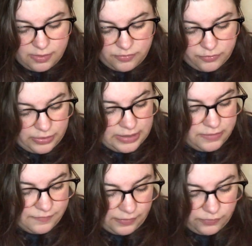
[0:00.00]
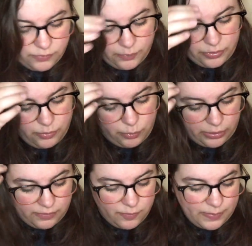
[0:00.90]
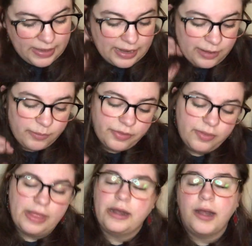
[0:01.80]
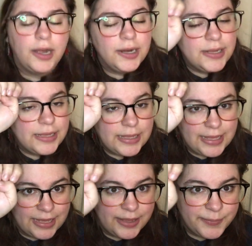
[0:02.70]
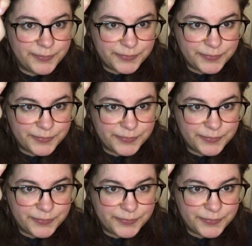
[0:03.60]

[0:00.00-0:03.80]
The screen fills with words beginning with the letter E.